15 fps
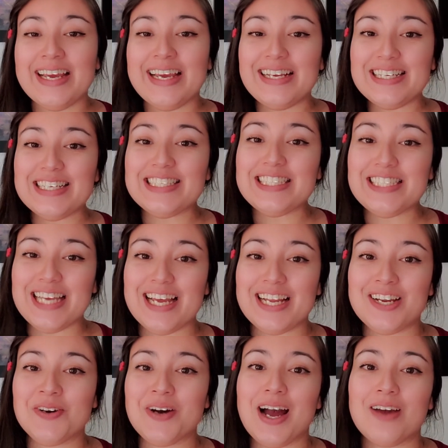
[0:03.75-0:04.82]
In this
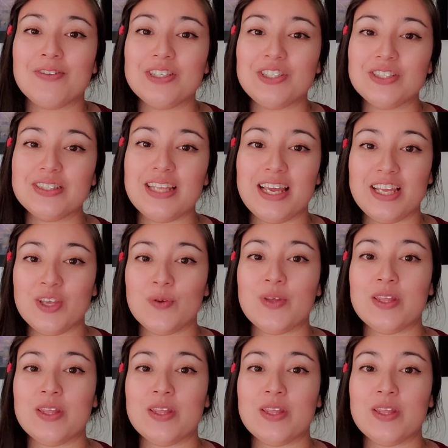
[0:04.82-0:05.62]
channel, I want to take you